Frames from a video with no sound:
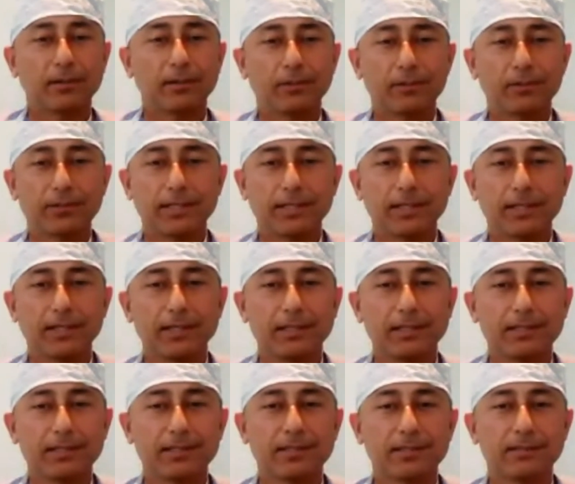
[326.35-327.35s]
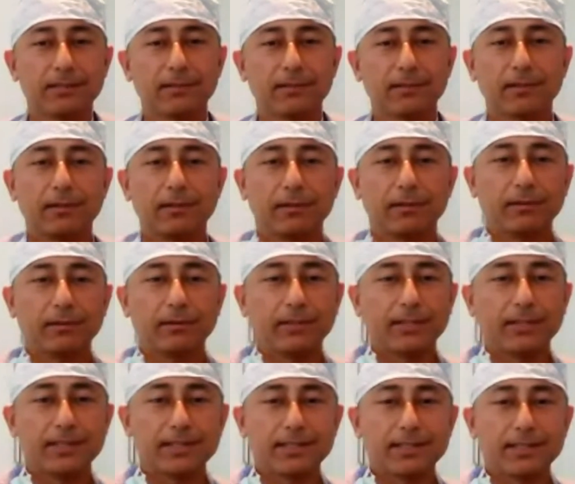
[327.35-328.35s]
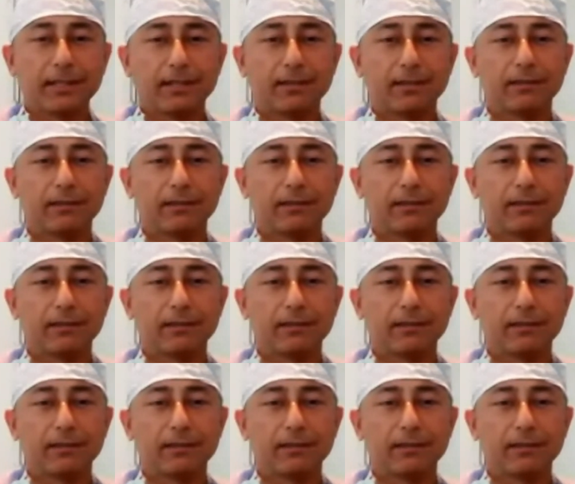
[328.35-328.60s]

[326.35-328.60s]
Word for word: or was it this, or this